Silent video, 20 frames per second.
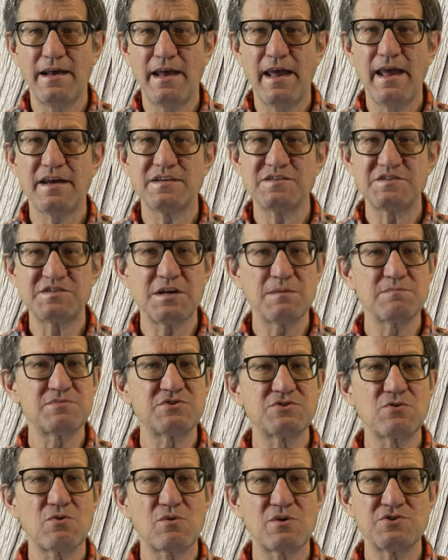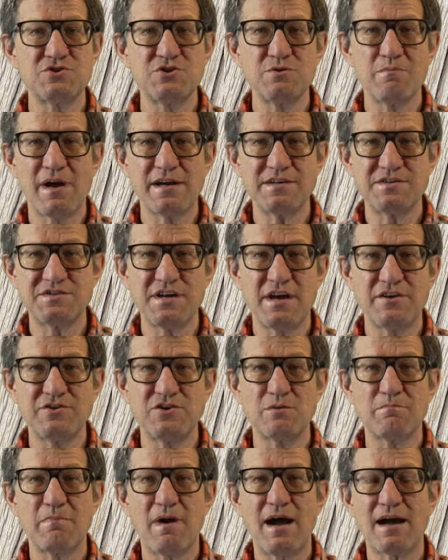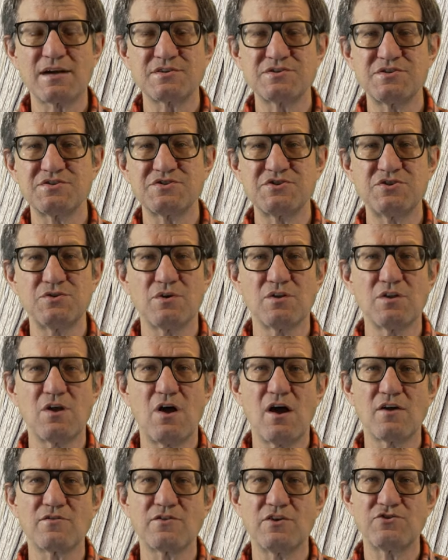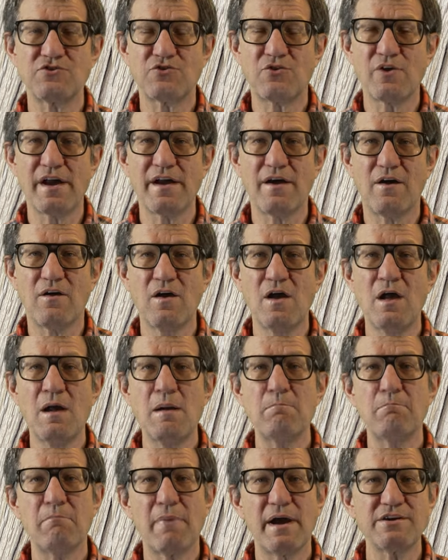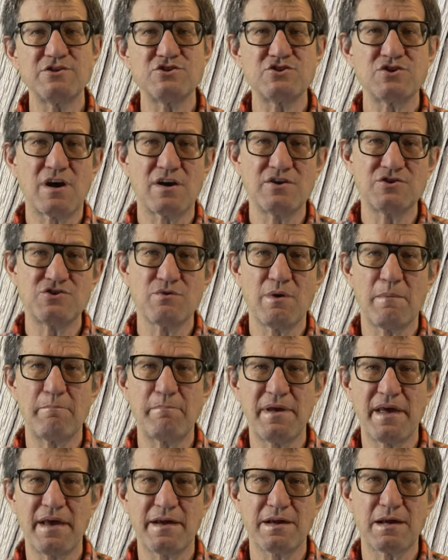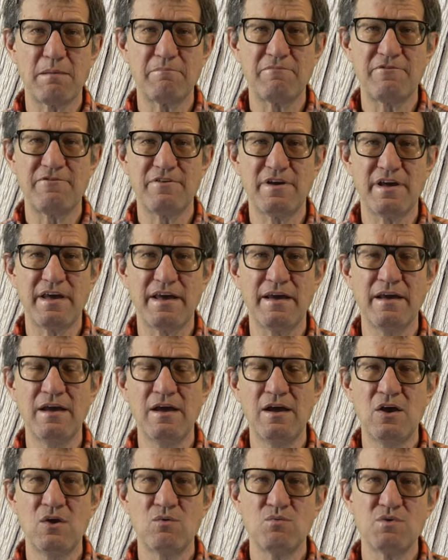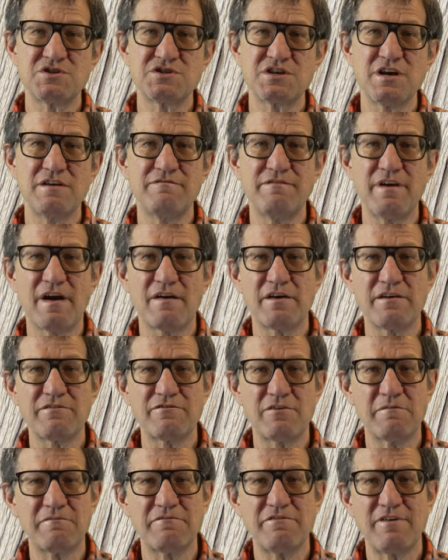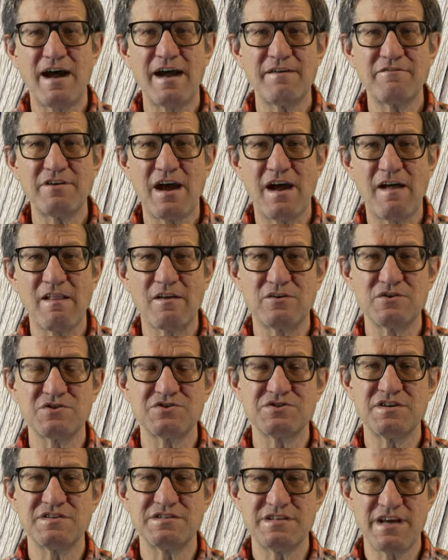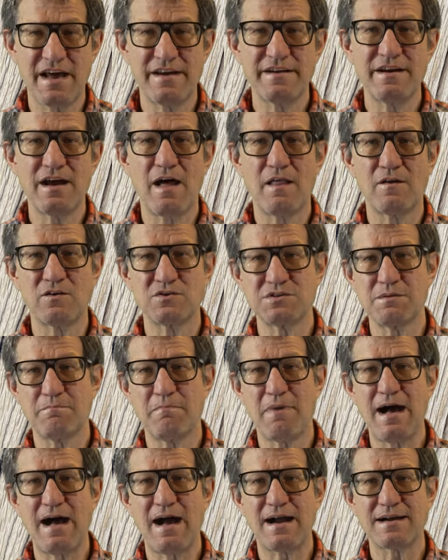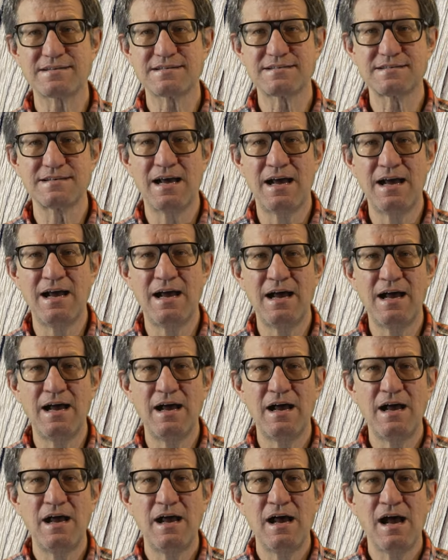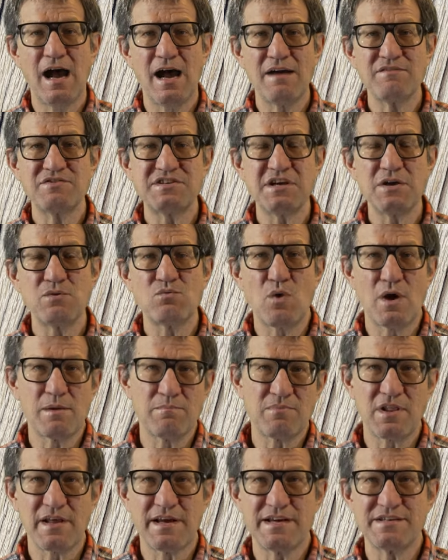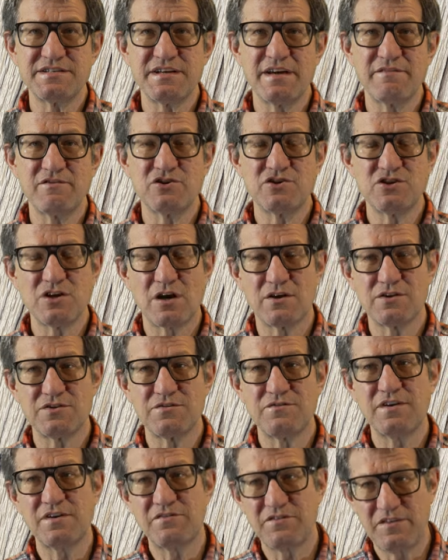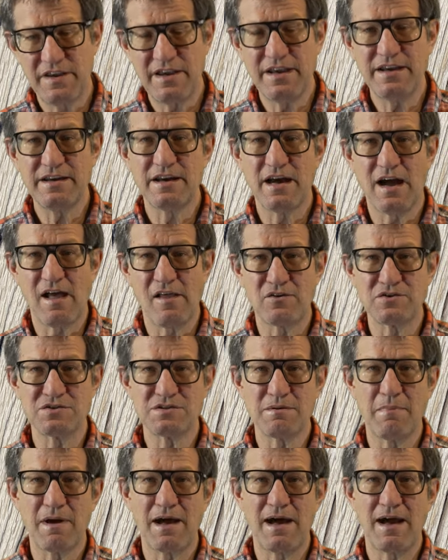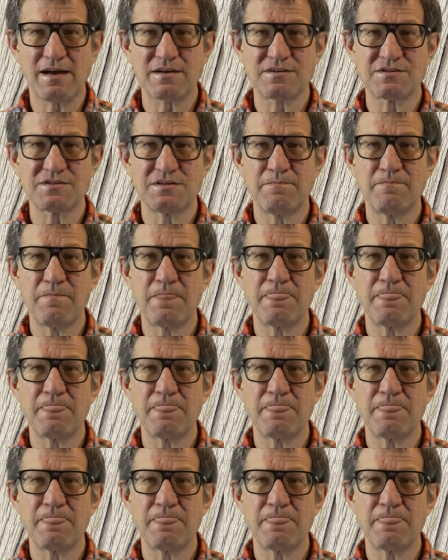And some stores you might send your boxes to along the trail might charge you a pickup fee, which can vary from $5 to $10 a box. I've seen one place even charge $15 a box.